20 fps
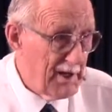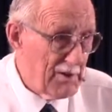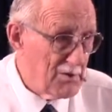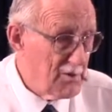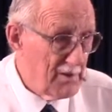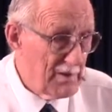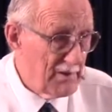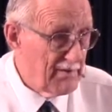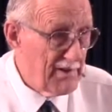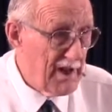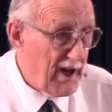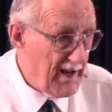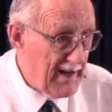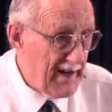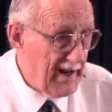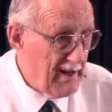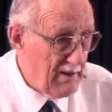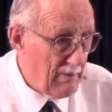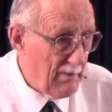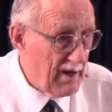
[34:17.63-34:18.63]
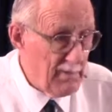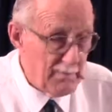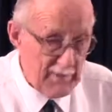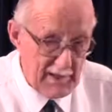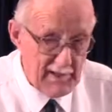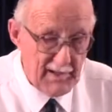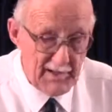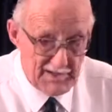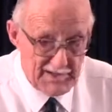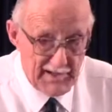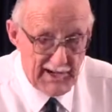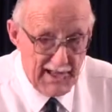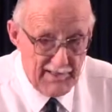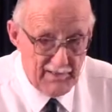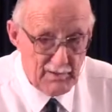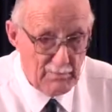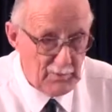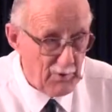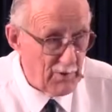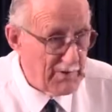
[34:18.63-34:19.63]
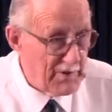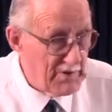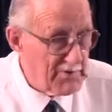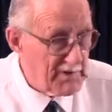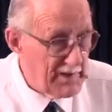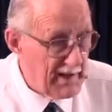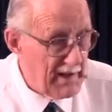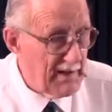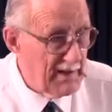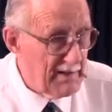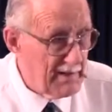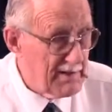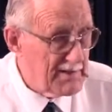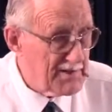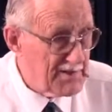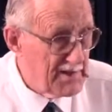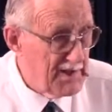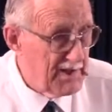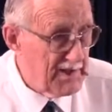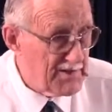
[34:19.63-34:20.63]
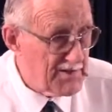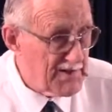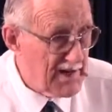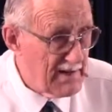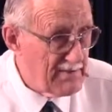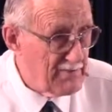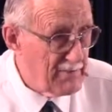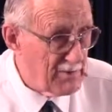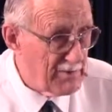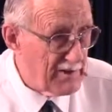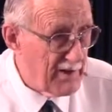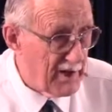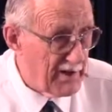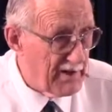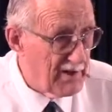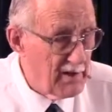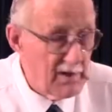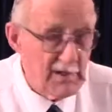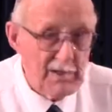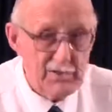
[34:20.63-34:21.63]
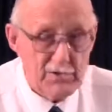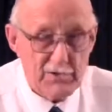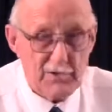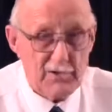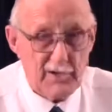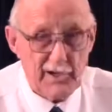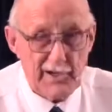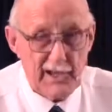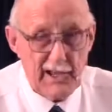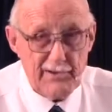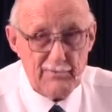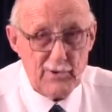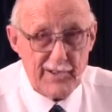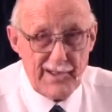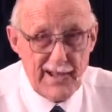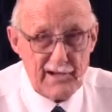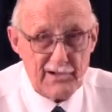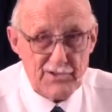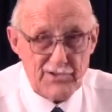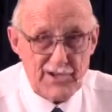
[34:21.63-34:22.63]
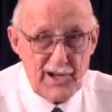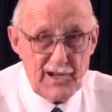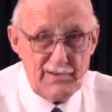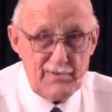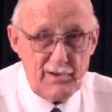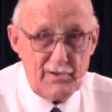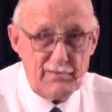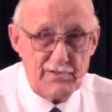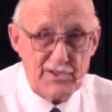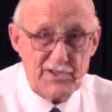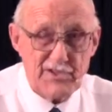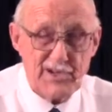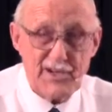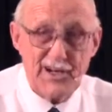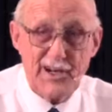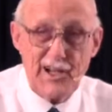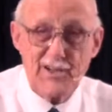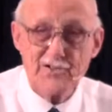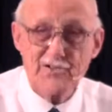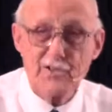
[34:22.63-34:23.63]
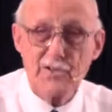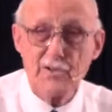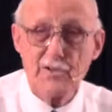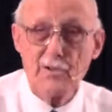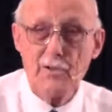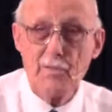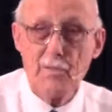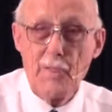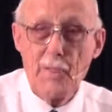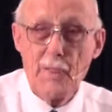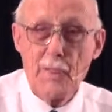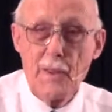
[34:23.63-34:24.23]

I mean, it shouldn't have died anyway, but there's another point, you see. It doesn't need a savior or not. Should have gone to heaven without a savior if it's sinless."